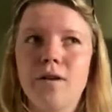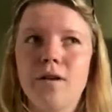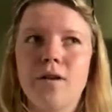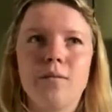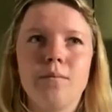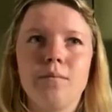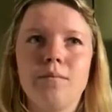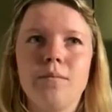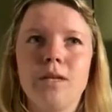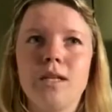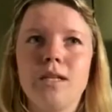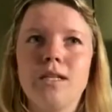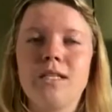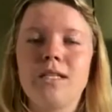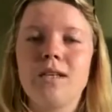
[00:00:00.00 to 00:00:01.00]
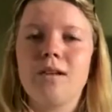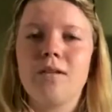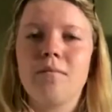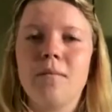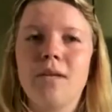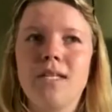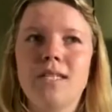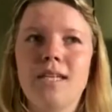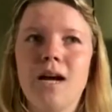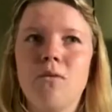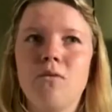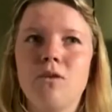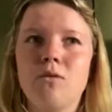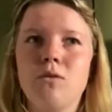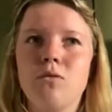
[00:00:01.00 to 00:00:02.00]
um, they just missed
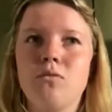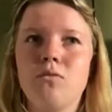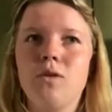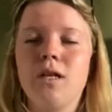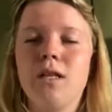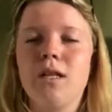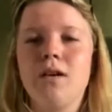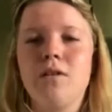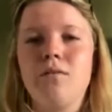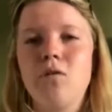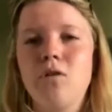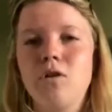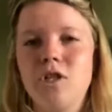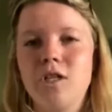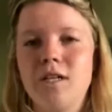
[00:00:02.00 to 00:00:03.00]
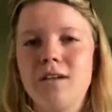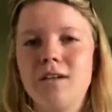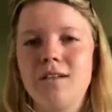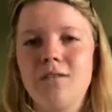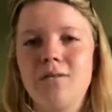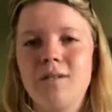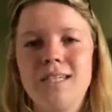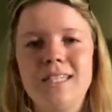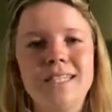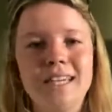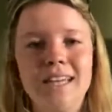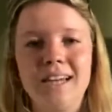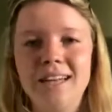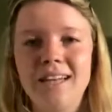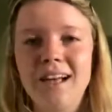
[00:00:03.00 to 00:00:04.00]
out, which was really unfortunate because we just
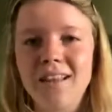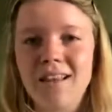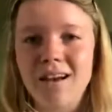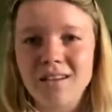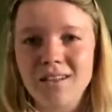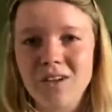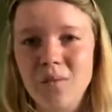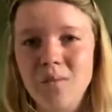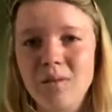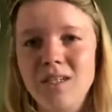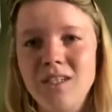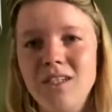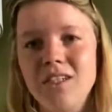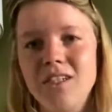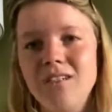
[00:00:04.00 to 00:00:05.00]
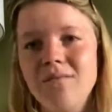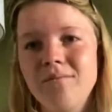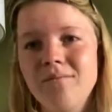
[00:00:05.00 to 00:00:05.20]
needed that last competition.